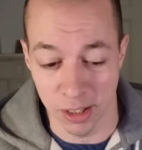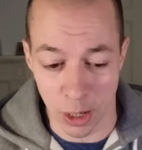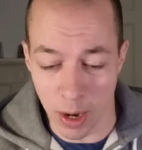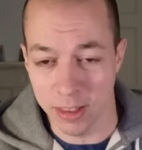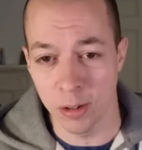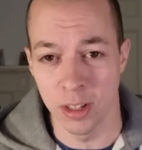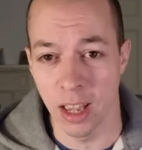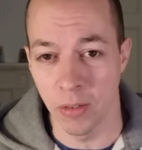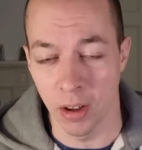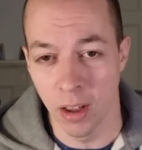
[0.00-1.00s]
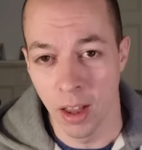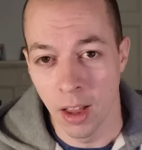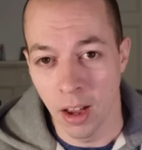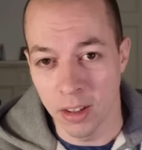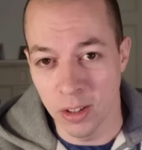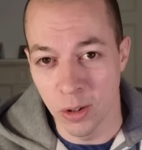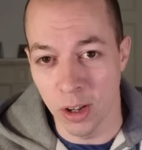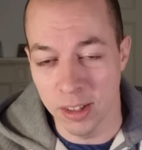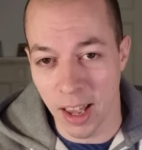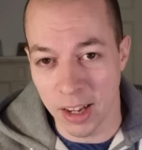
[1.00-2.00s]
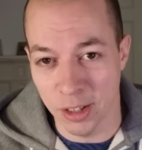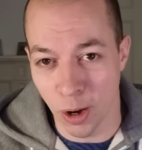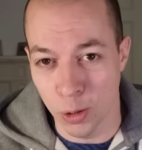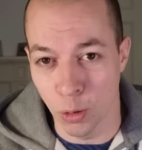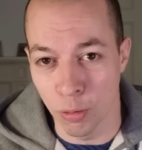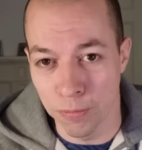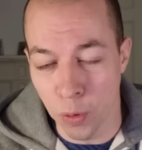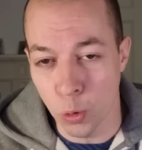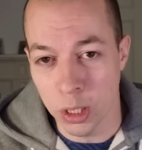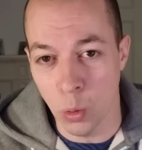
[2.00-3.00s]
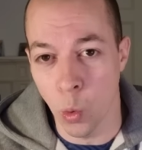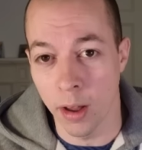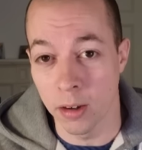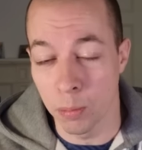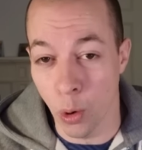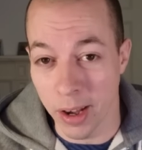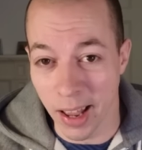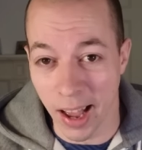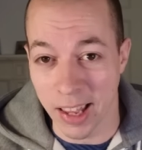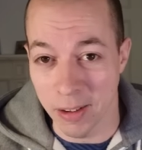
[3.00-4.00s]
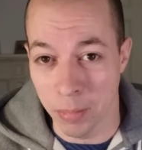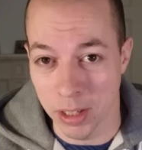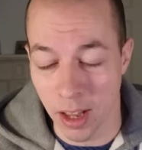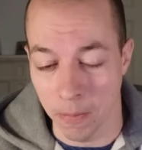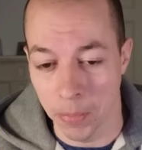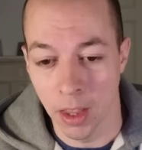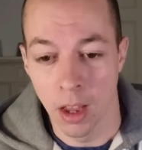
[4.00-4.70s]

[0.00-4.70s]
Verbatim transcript: So you add those together, and you've got a tax total of 41.8%.